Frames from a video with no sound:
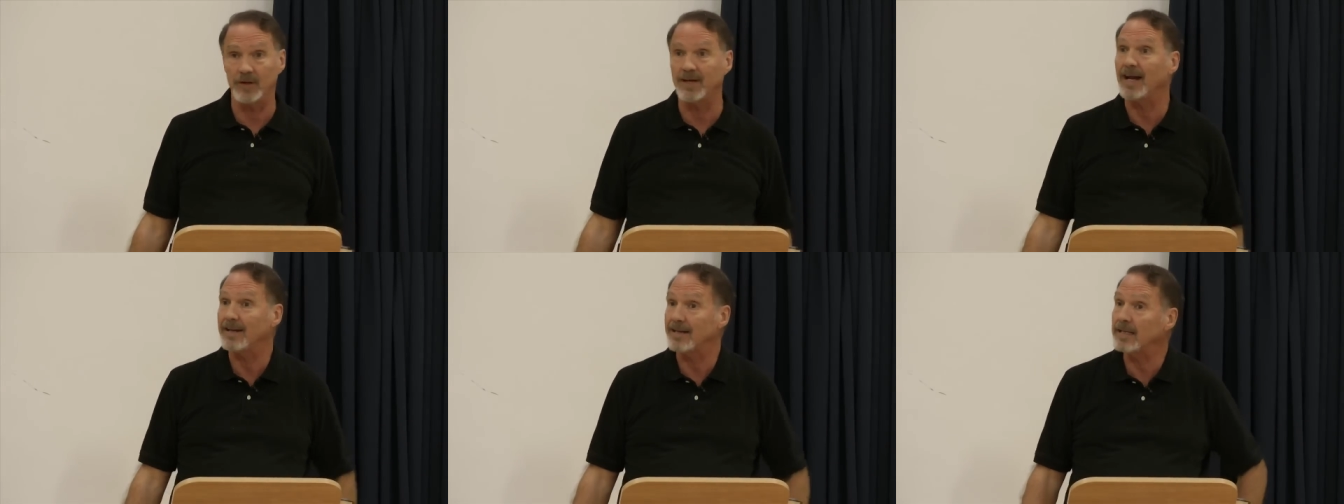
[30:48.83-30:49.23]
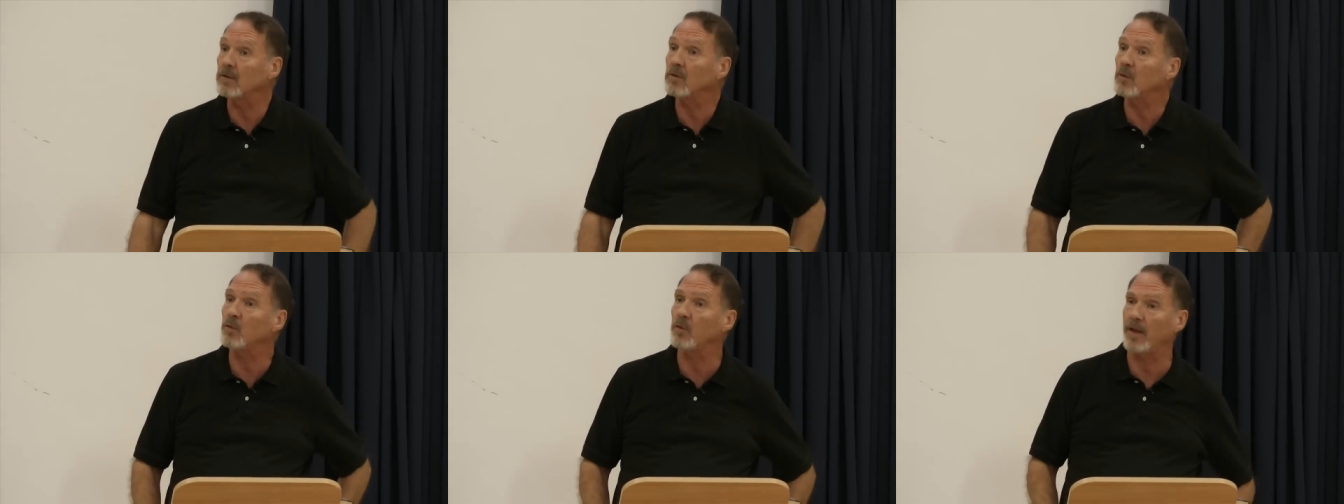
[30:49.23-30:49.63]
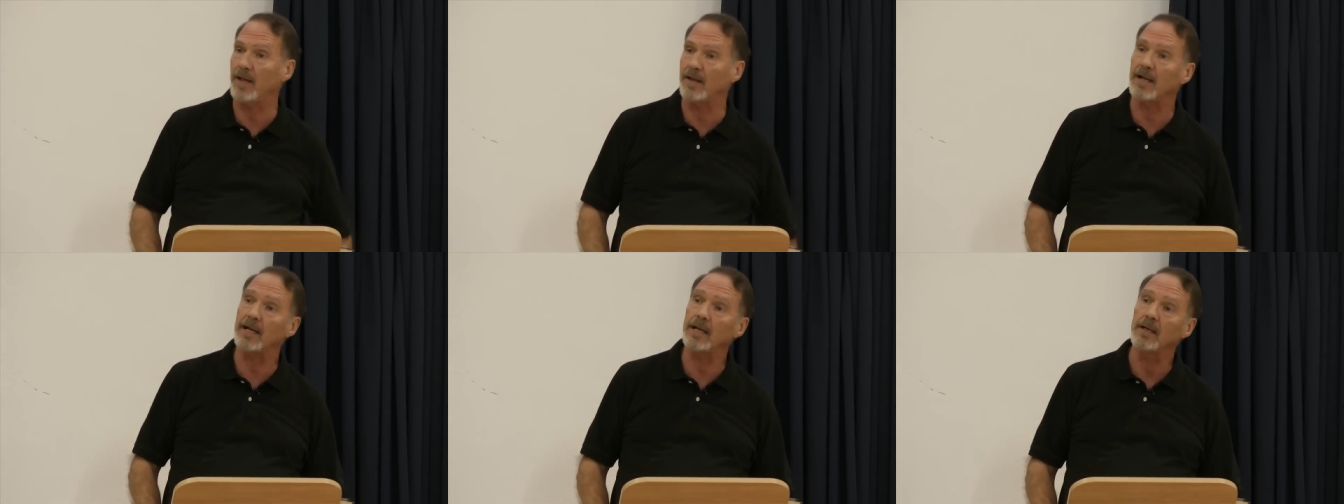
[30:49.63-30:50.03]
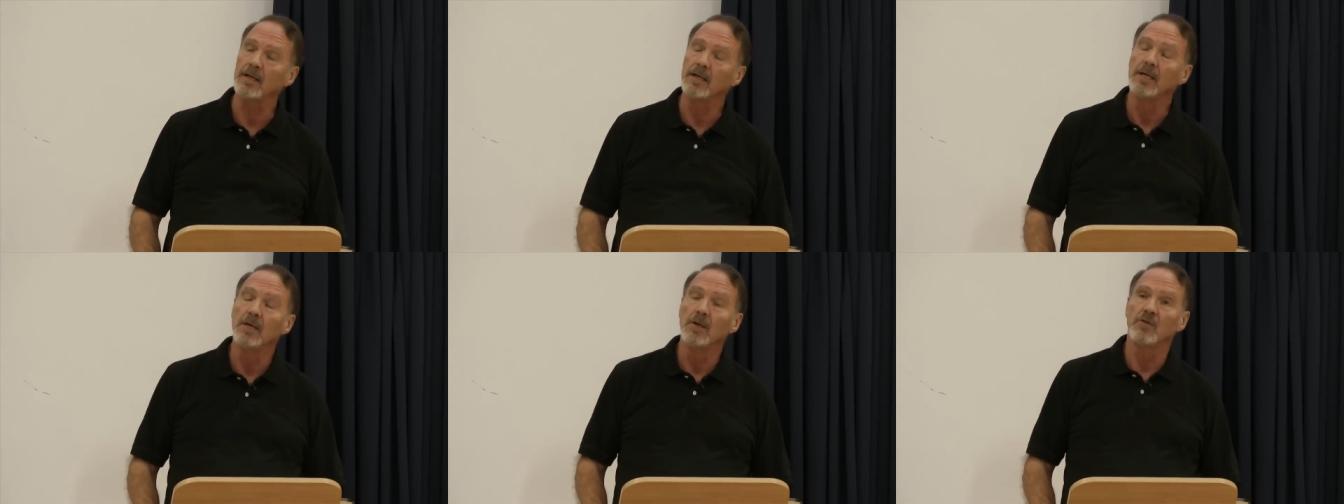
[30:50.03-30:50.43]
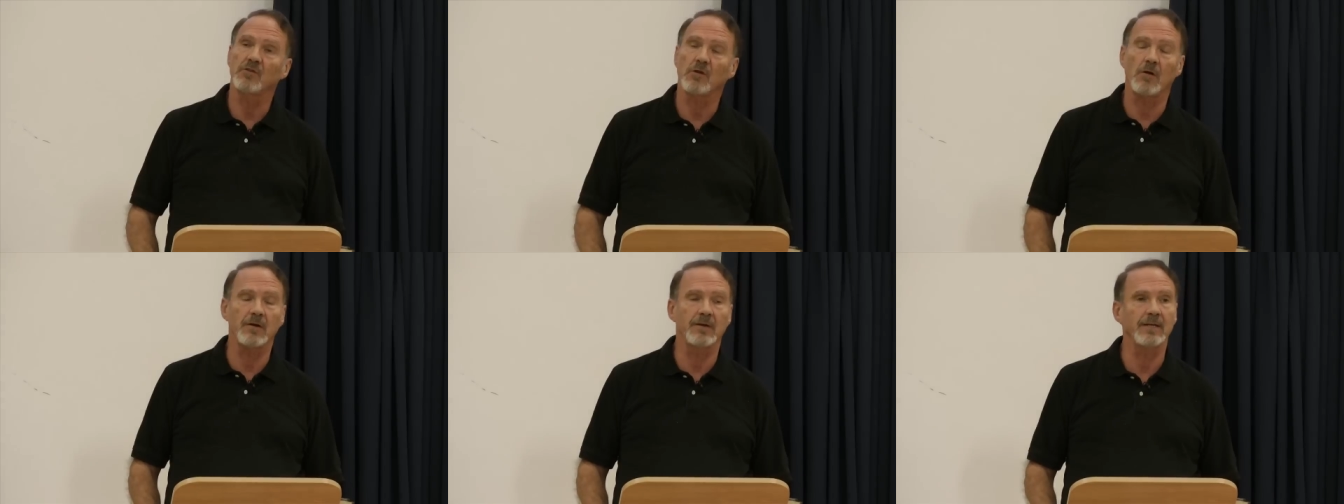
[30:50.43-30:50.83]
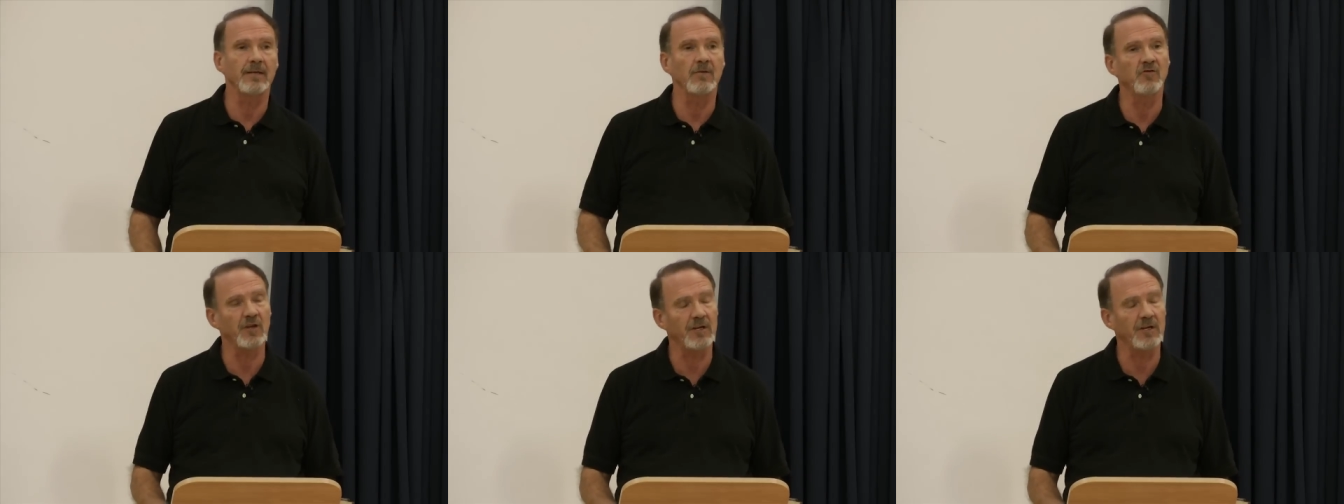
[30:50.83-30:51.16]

And I did do that. I started in